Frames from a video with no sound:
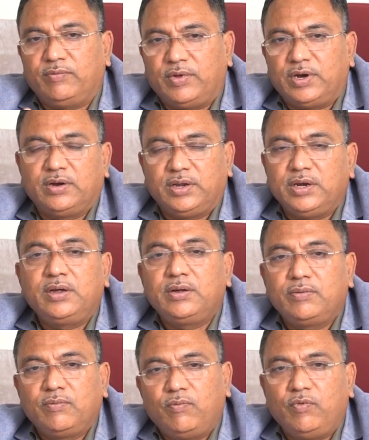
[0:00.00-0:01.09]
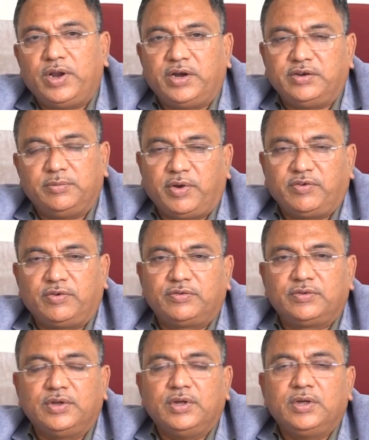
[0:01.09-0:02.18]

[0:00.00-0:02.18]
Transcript: one in a food allergy patients.